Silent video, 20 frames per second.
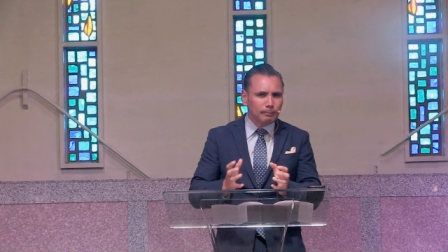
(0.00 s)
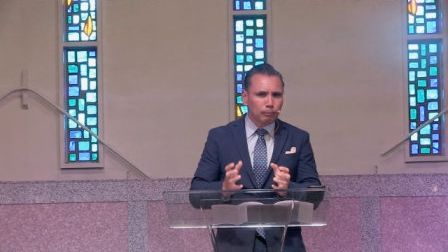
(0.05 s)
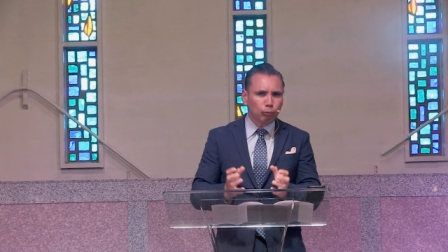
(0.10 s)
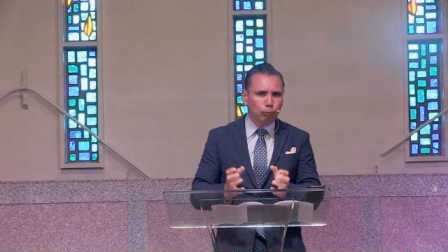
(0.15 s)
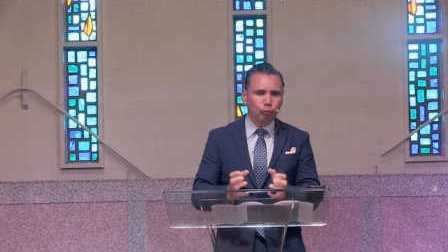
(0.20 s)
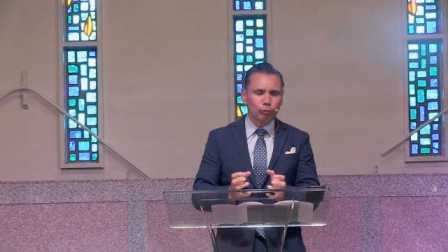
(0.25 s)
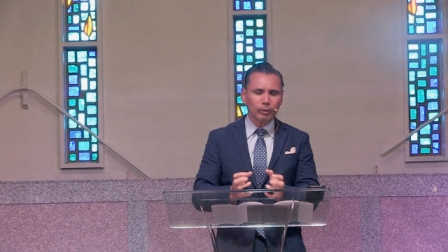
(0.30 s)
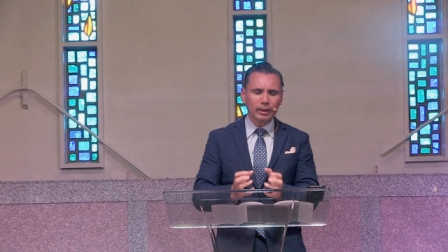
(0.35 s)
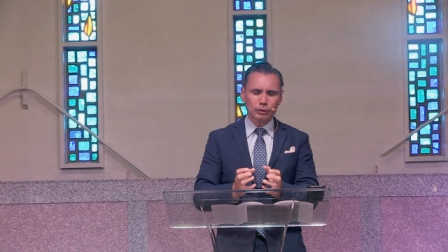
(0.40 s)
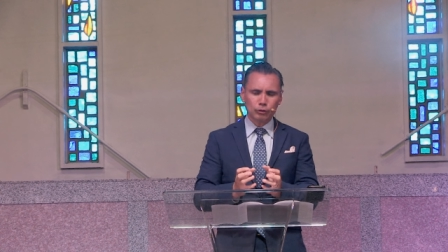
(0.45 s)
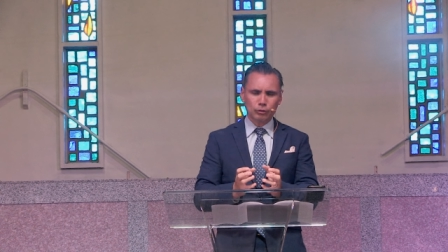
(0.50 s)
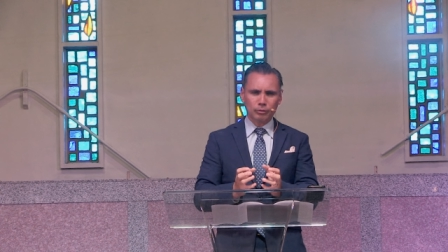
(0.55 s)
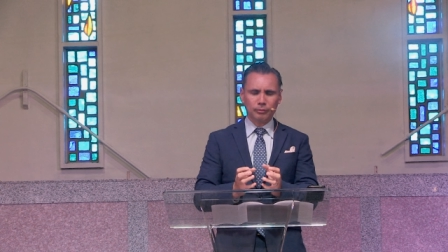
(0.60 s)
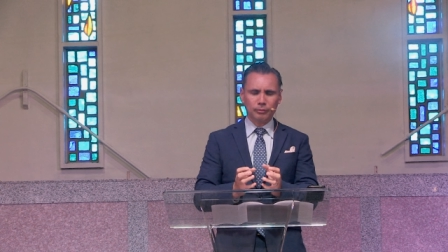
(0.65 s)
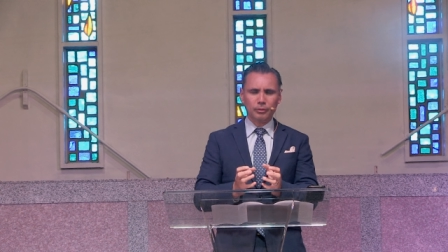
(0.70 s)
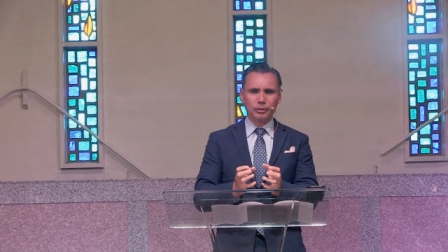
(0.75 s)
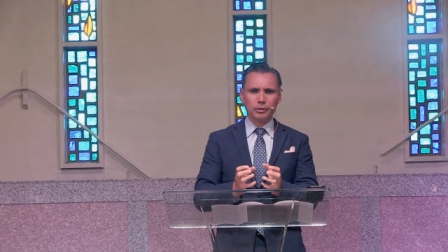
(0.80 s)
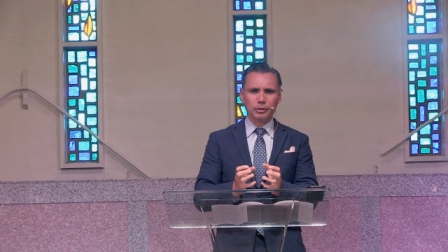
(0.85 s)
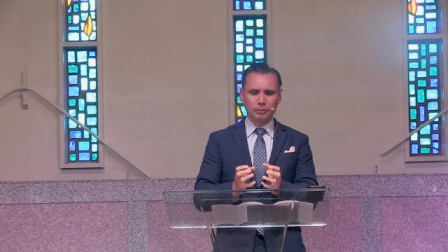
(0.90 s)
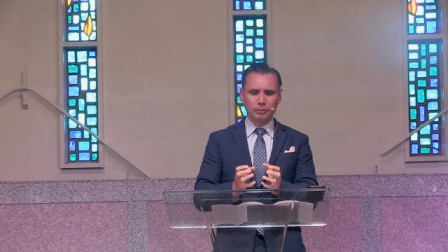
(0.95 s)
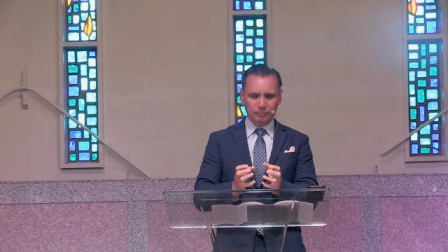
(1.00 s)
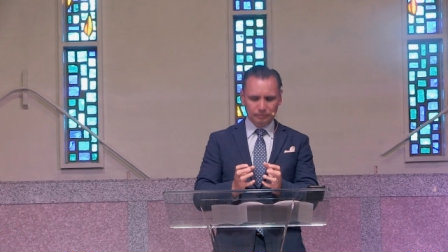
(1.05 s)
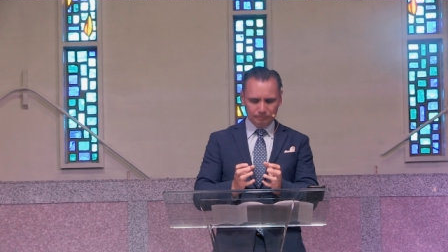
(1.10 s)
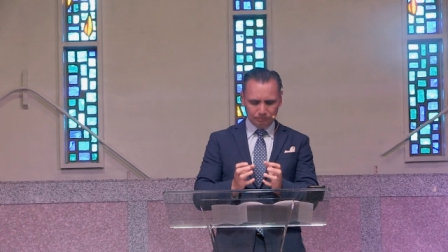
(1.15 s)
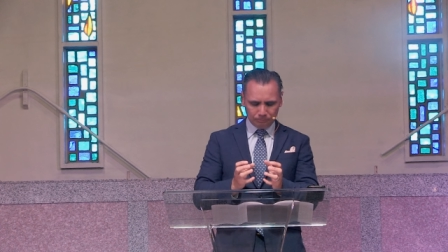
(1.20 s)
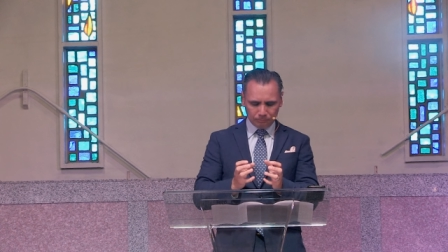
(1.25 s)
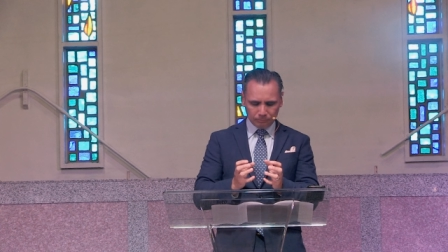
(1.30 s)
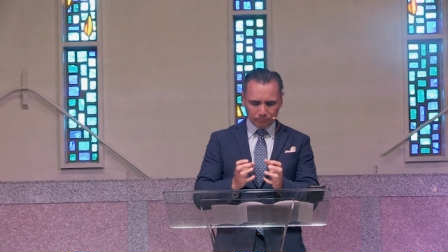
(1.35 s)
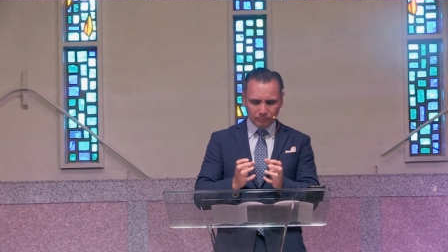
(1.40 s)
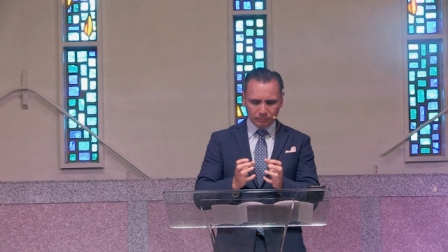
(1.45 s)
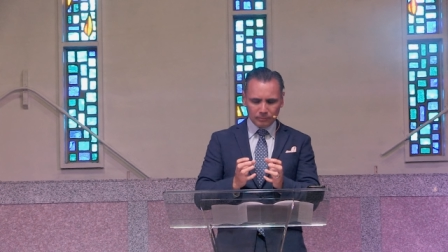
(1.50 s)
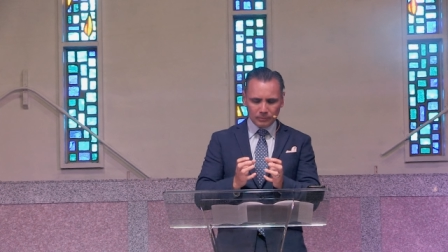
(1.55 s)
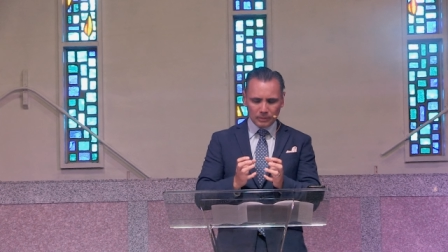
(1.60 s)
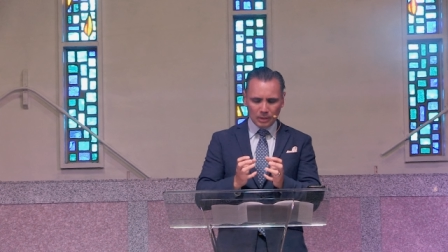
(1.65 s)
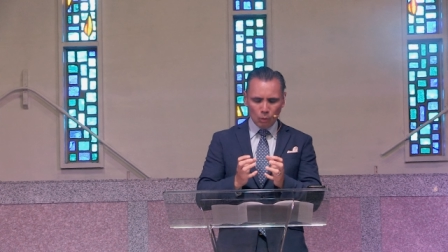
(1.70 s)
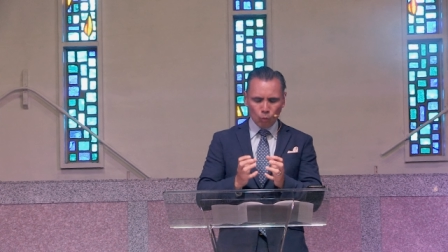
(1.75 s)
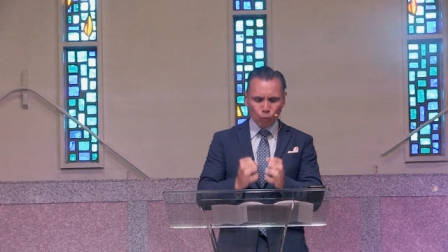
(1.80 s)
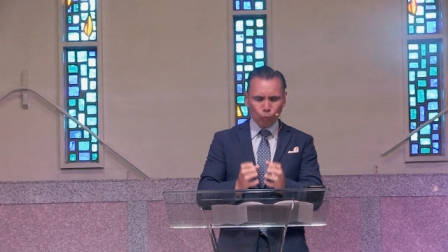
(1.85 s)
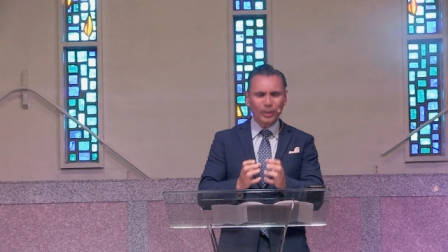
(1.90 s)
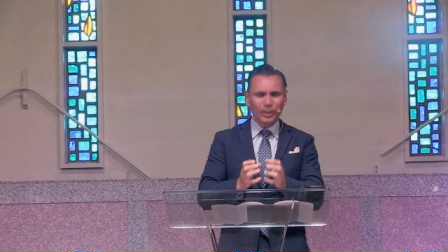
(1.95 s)
pressure for you,
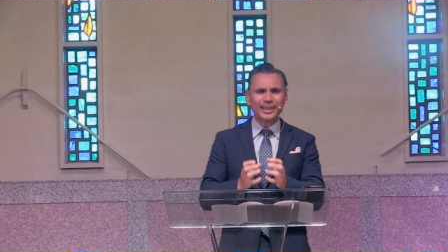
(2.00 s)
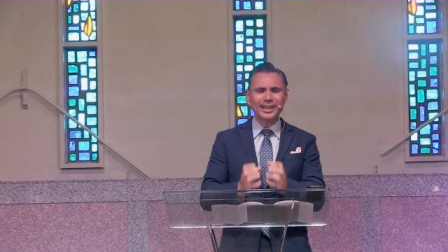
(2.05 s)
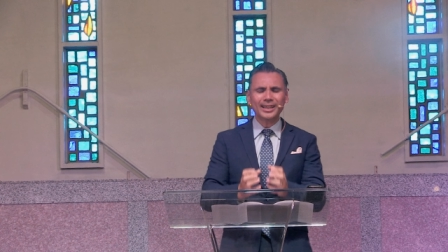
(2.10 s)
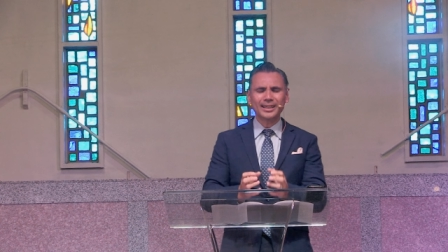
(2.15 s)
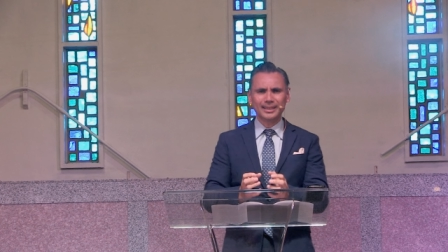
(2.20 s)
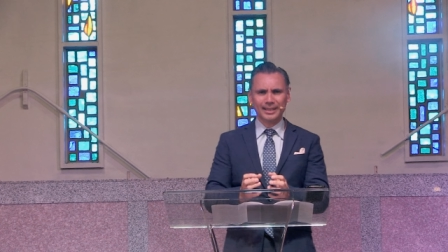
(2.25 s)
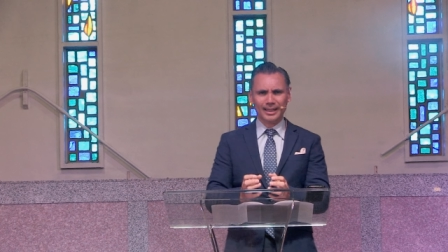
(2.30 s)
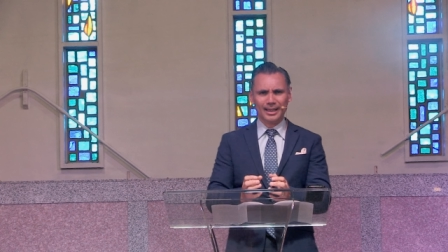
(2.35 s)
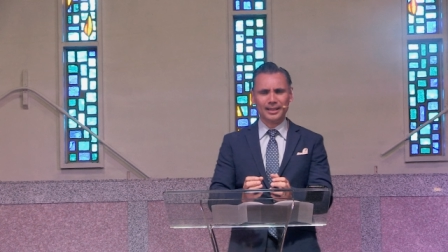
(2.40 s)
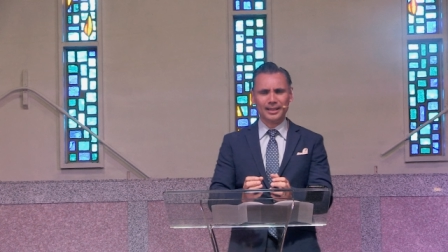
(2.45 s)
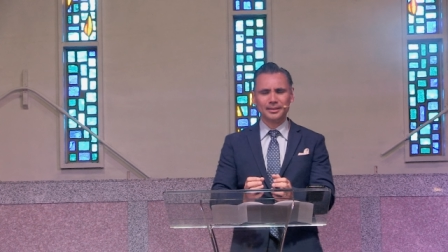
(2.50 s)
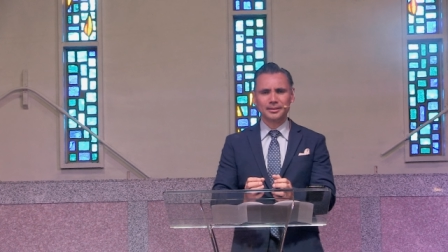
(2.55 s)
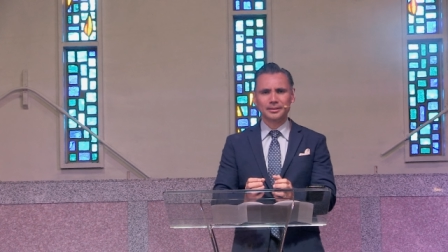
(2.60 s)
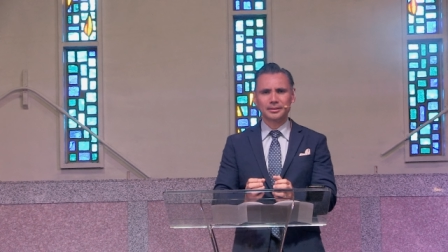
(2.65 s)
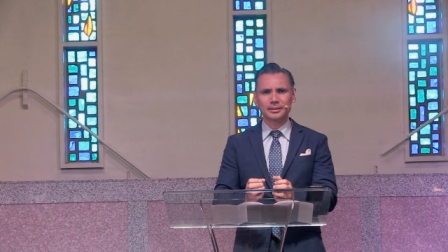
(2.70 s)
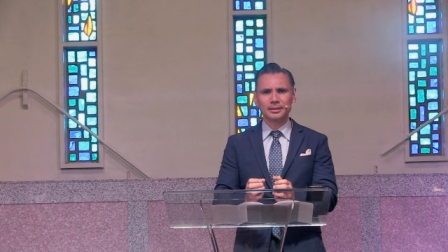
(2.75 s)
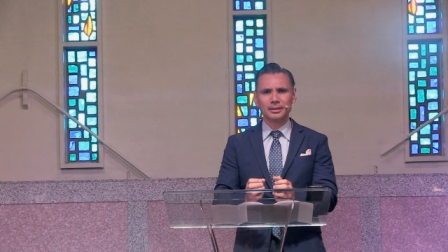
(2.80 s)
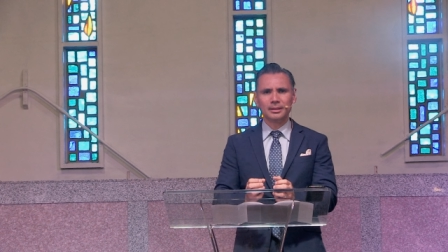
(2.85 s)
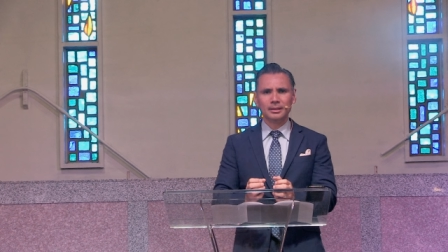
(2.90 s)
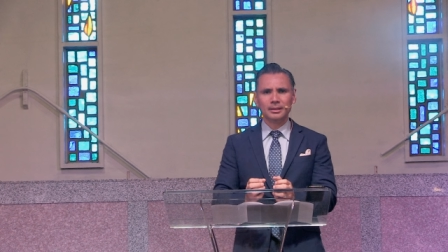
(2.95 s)
recognize